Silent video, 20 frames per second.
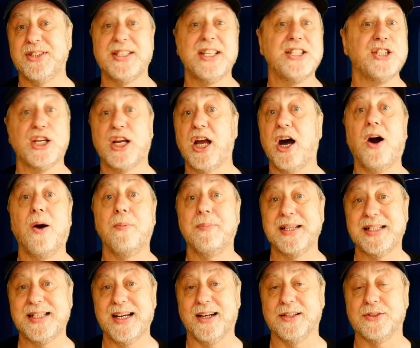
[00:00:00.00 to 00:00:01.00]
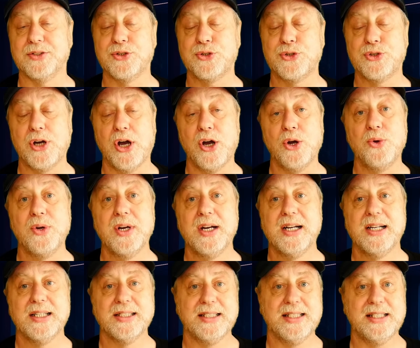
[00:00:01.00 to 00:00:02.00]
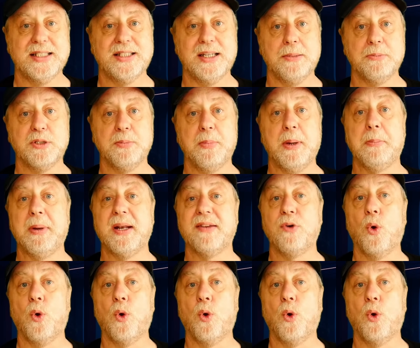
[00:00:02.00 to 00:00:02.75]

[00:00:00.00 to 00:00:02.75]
It says it can't be done. So this seems to be a bit of